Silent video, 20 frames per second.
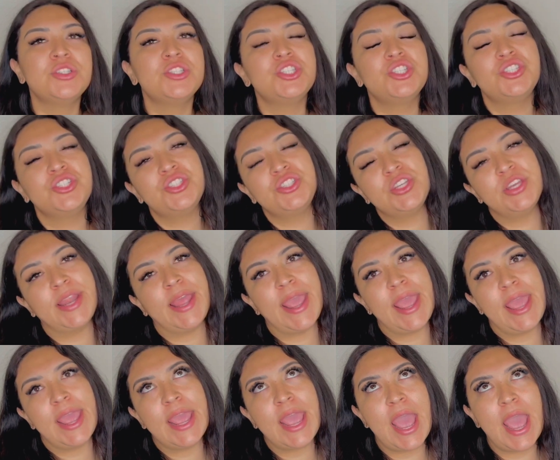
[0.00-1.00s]
So
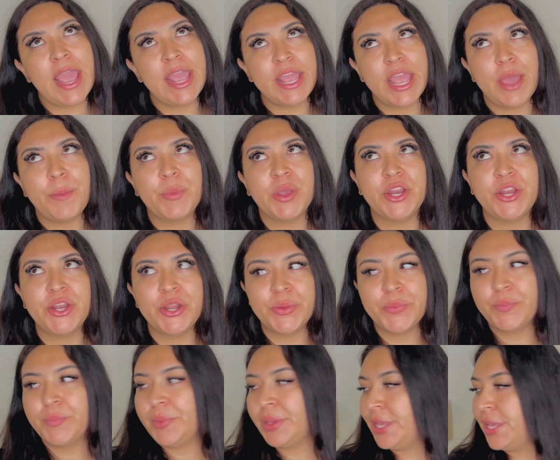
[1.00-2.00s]
today I am gonna
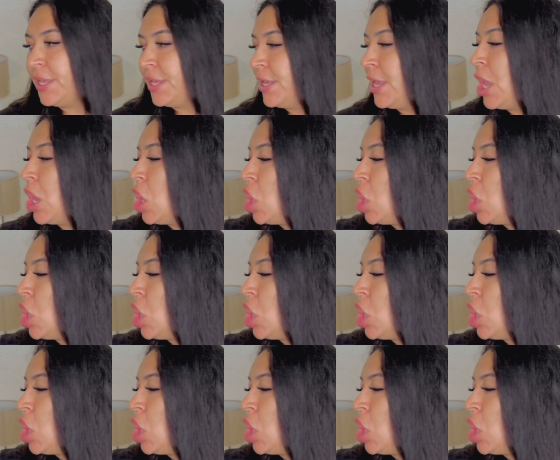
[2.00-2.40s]
be